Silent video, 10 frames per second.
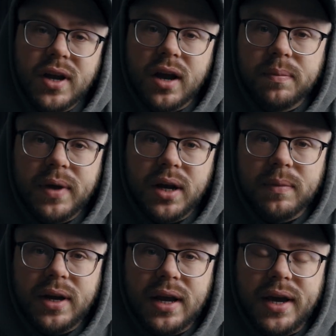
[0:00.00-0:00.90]
documenting
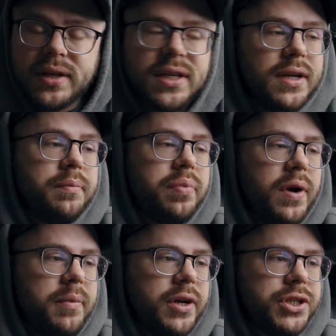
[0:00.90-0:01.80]
my days and
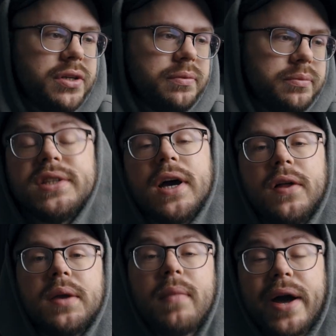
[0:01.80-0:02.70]
pretty much
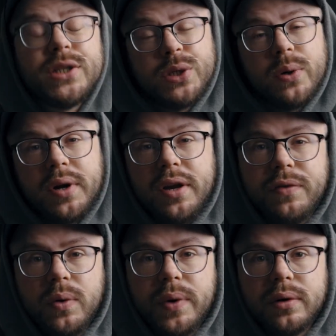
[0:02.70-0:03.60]
telling my story,
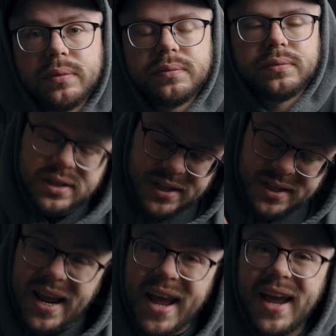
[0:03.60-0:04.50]
if you will,
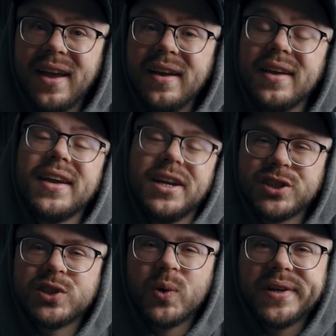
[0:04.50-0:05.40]
today it's
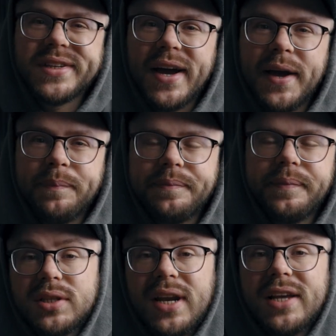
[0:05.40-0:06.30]
story time.
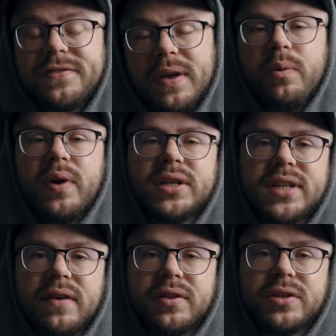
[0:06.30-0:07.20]
Today's February
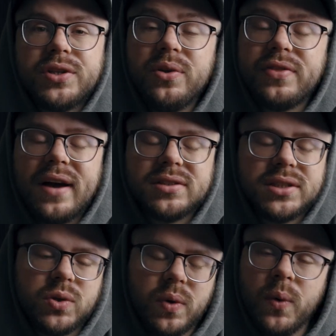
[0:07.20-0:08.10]
7th,
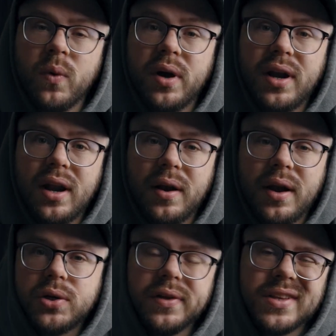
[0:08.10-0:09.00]
2021.
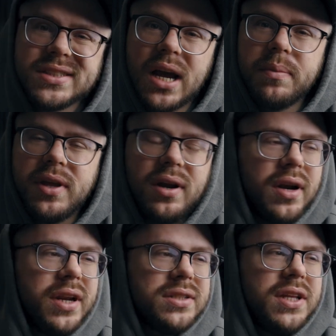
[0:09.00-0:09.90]
During this time of the year,
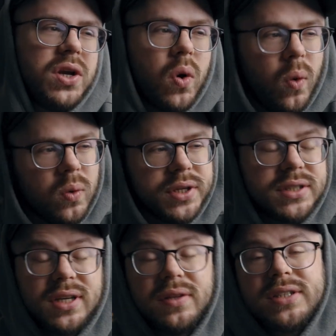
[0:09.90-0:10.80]
it is the
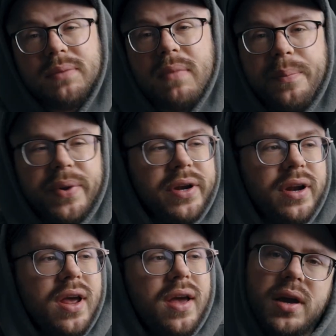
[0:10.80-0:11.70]
coldest, at least in my
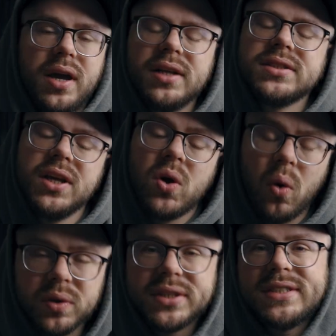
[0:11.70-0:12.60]
opinion, it is the
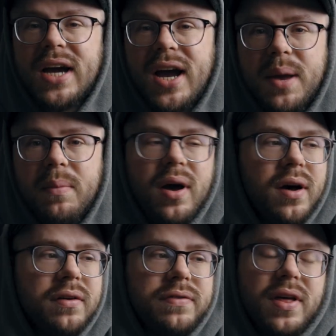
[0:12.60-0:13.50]
coldest time
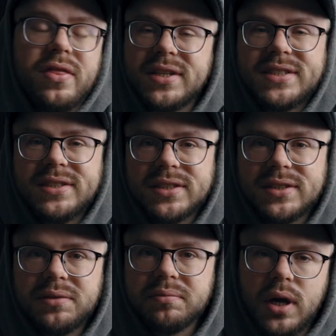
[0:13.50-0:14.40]
of the
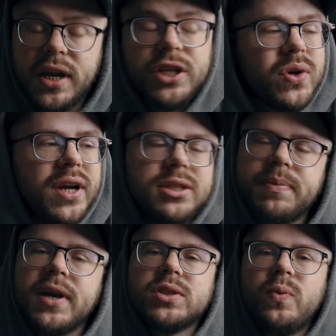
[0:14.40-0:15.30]
season. And it's crazy
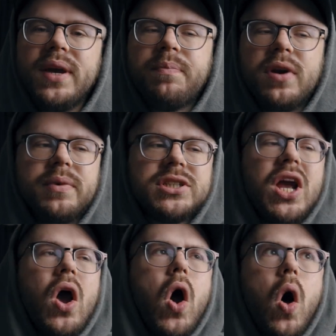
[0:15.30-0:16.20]
because we pretty much
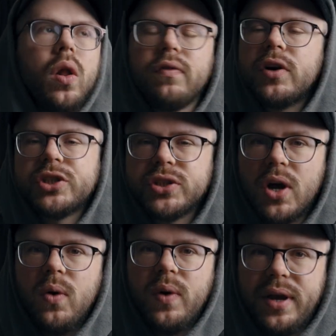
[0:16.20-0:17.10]
get all of our
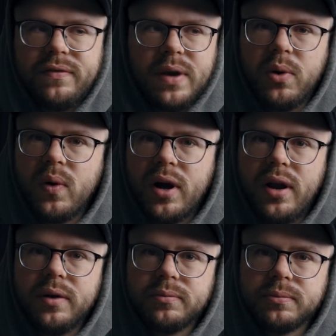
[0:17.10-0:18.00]
snow in
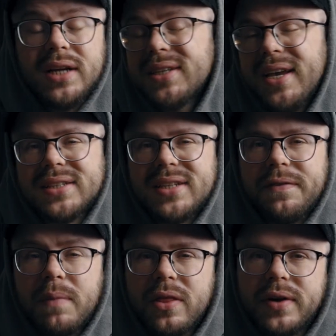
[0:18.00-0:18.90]
February. It's like as
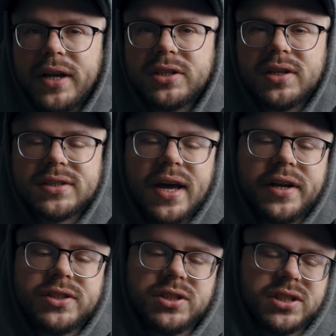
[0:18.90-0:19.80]
if Mother Nature decided to